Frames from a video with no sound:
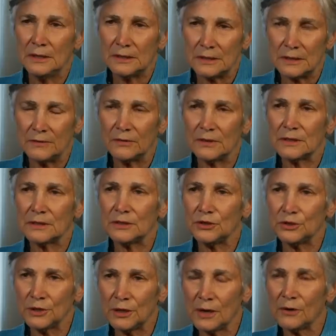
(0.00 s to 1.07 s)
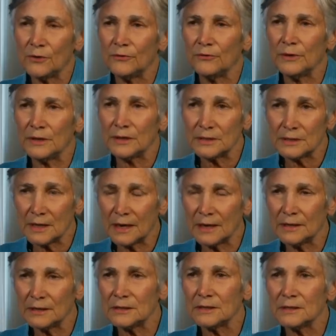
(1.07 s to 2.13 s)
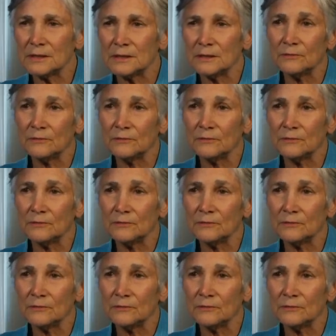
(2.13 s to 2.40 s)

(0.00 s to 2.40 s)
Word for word: and civics and geography and the sciences